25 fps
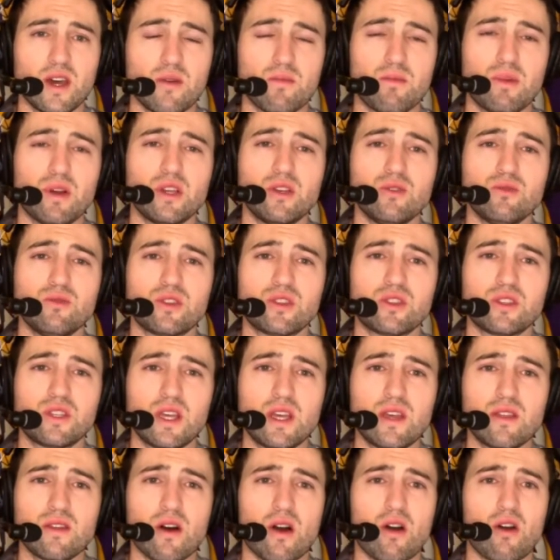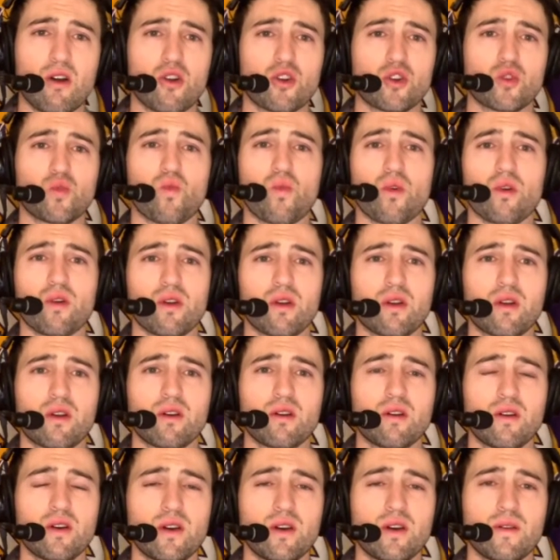but you see the hard
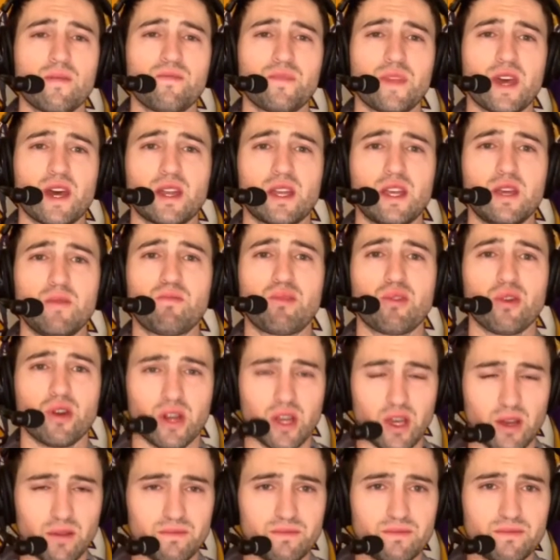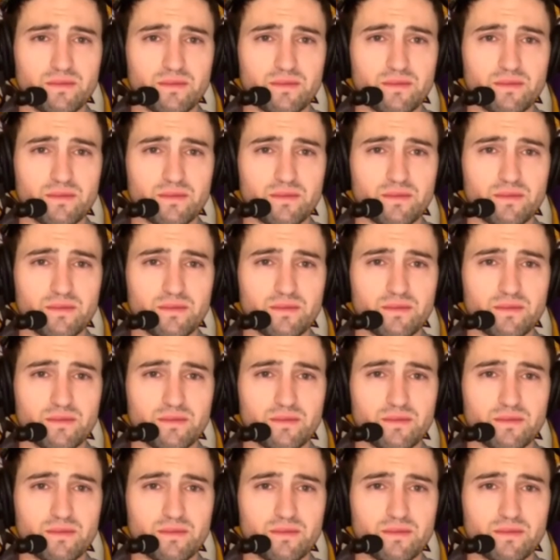work that he put in.